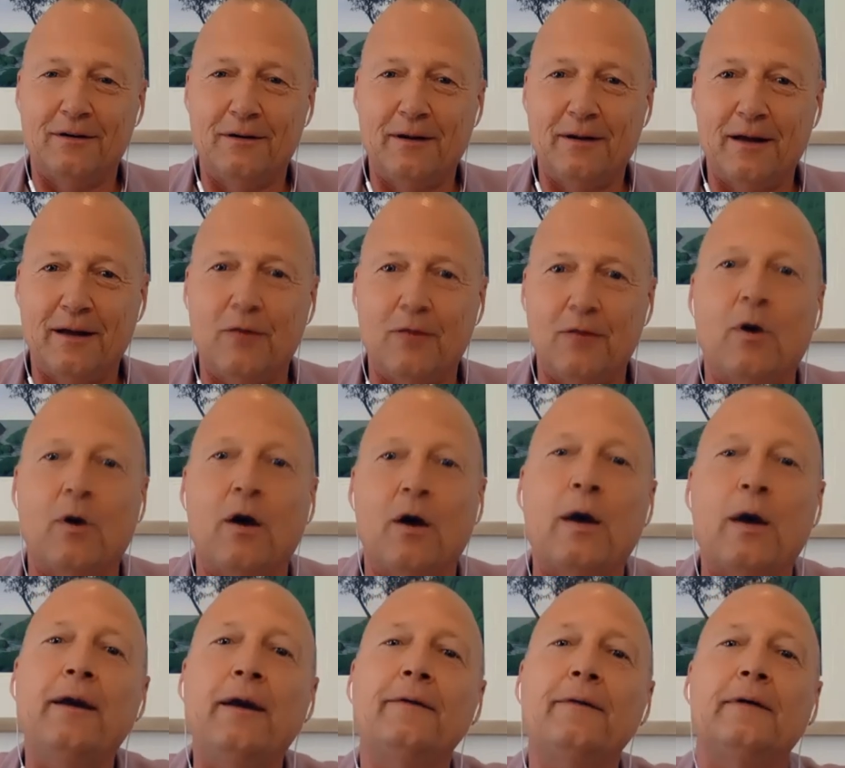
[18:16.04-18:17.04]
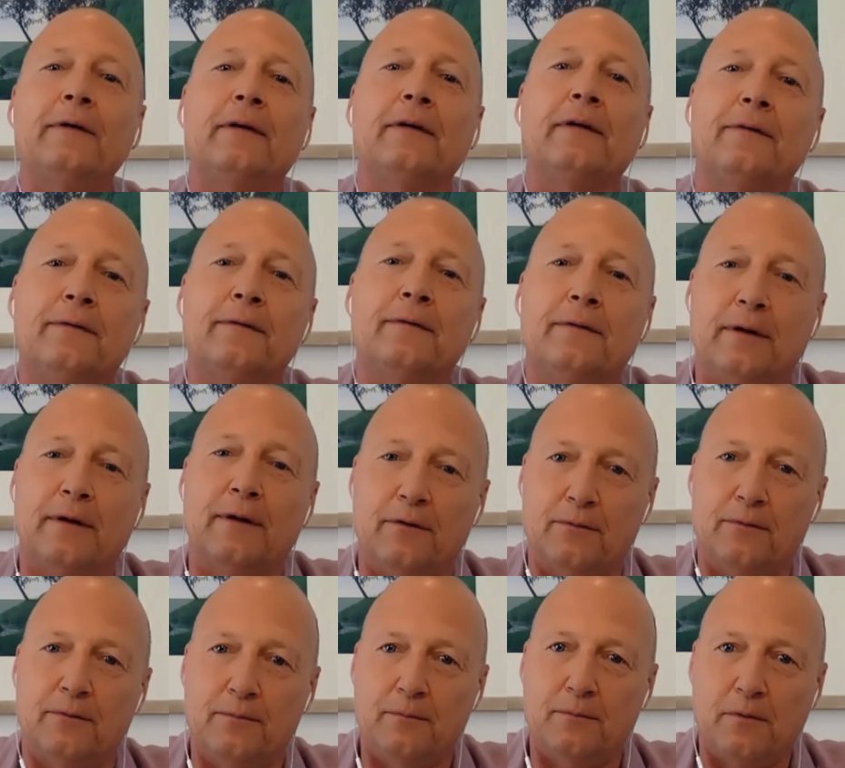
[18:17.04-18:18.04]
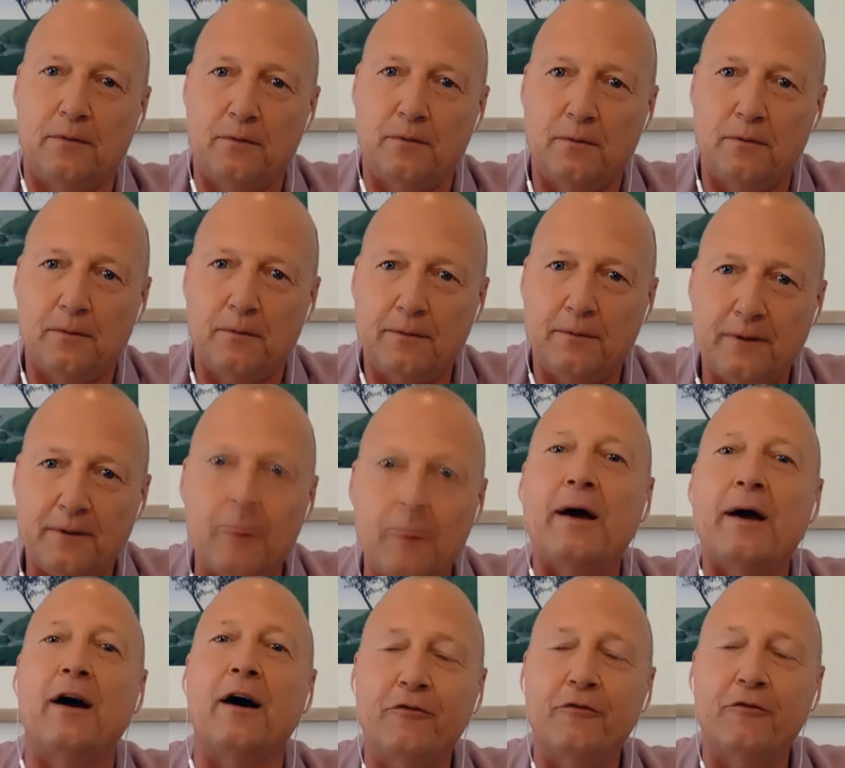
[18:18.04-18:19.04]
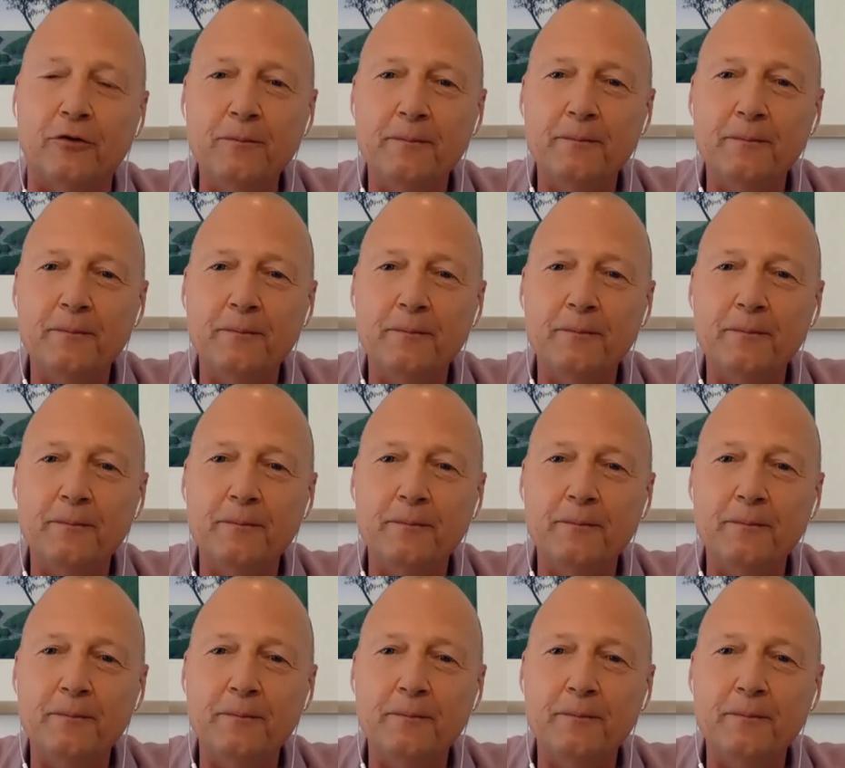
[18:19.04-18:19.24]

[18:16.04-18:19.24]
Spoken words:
Awareness is so powerful.